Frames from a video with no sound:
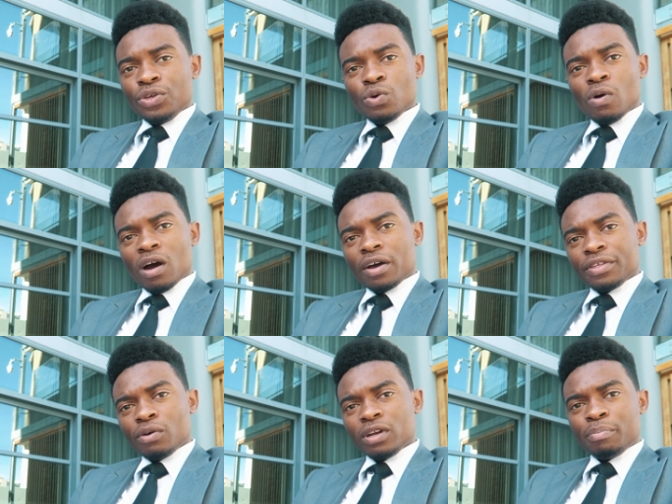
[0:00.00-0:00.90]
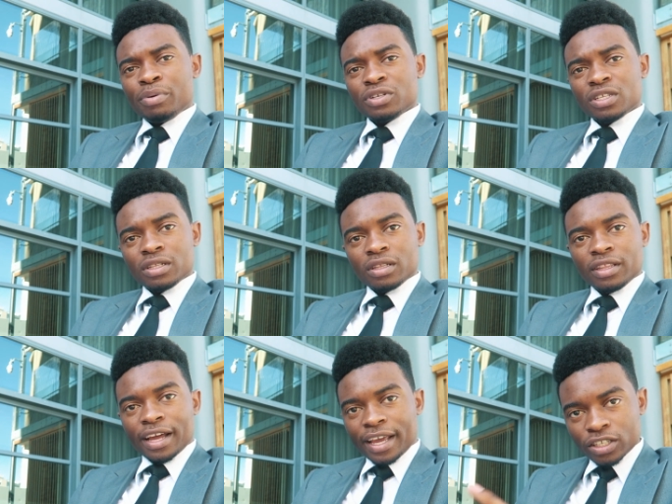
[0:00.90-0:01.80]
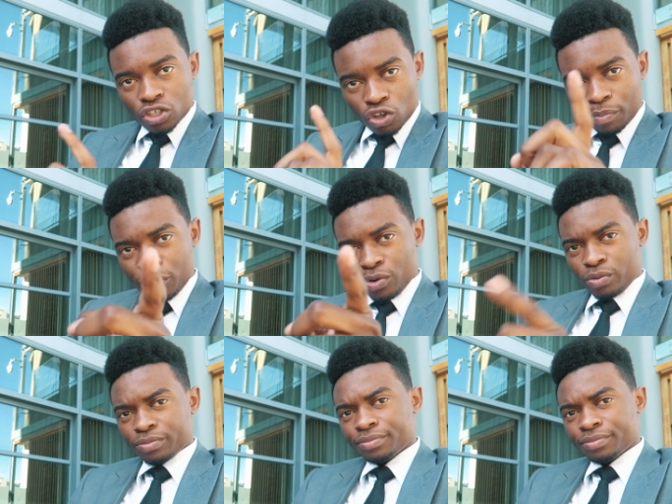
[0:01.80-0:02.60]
you are the only person that can stop you.